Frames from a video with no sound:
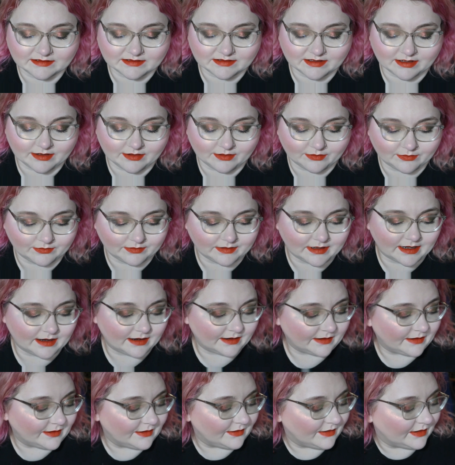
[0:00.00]
so now
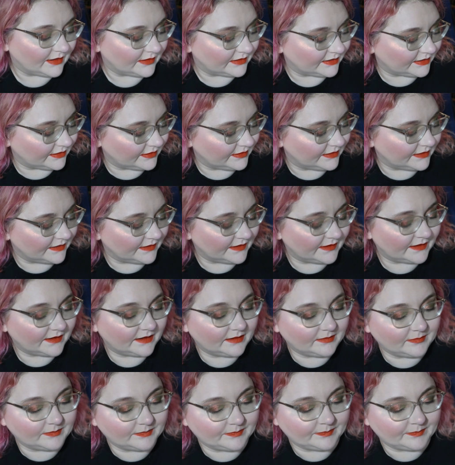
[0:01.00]
I know I look good.